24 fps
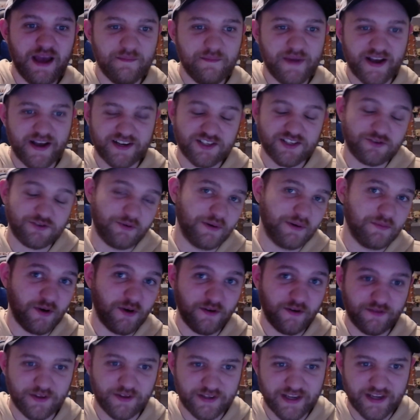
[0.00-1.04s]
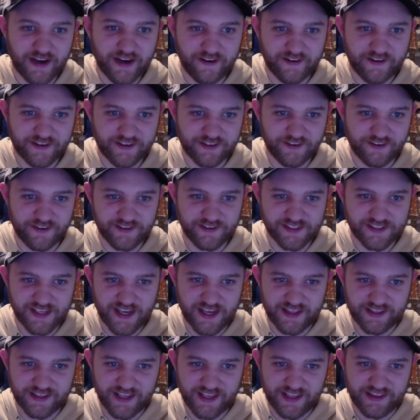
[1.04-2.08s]
backstory, more of their characters,
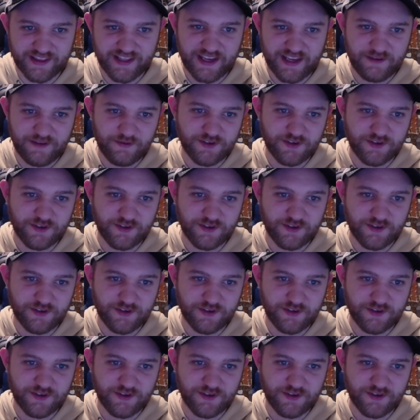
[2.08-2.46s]
and then they would